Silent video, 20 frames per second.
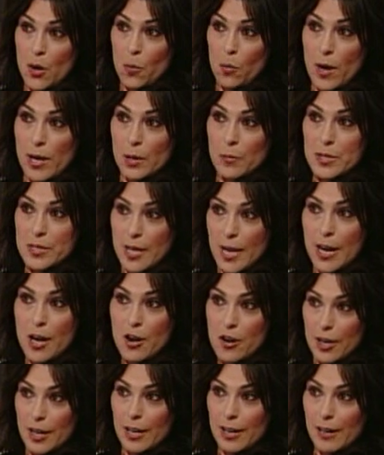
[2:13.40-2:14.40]
when it was
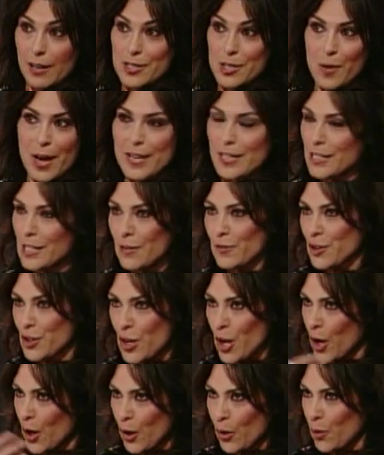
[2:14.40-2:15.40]
airing, so I didn't even
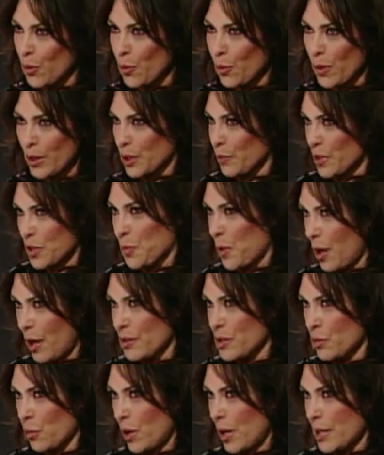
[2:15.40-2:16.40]
know what the
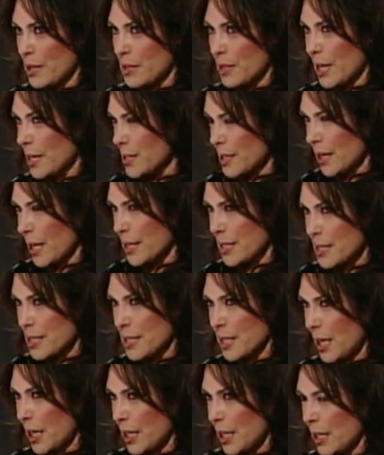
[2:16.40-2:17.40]
response was, and I still hadn't
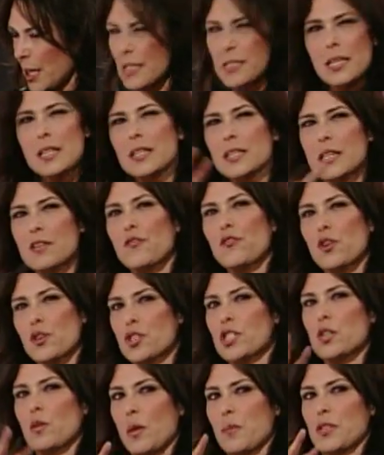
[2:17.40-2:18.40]
seen it. I'd seen the
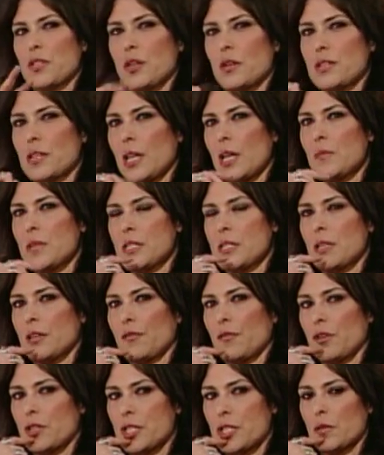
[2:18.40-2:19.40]
first 2 episodes. They let me see
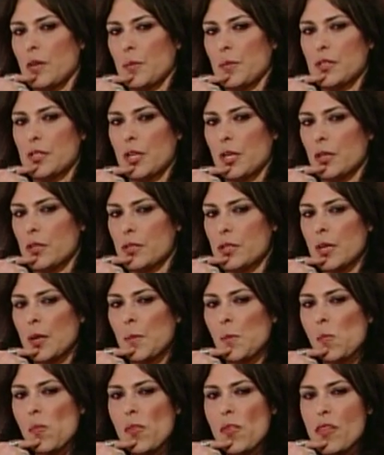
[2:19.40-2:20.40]
the first 2 episodes.
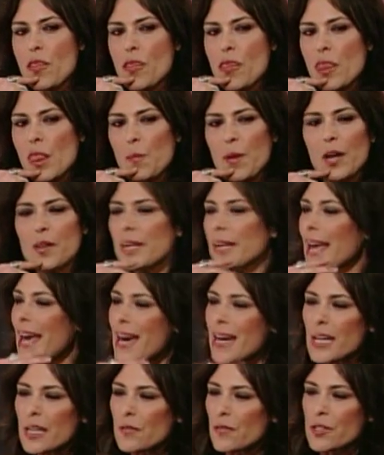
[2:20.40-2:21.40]
But I don't think
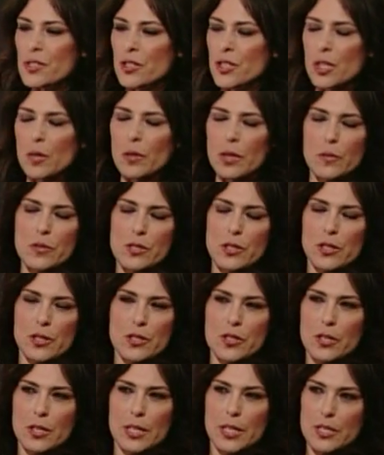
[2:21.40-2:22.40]
any of us knew what it was going
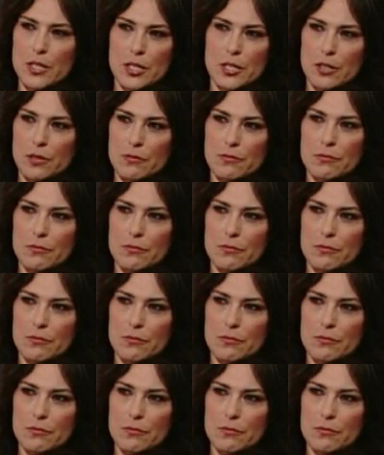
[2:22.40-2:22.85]
to turn into.